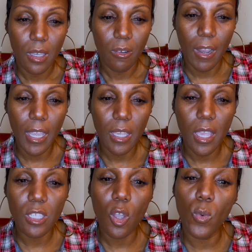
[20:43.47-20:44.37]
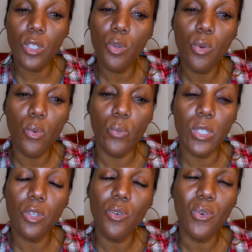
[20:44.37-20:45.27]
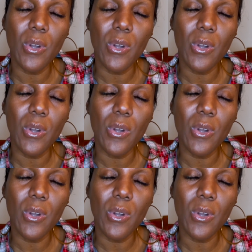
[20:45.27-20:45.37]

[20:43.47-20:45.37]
Right? And so when you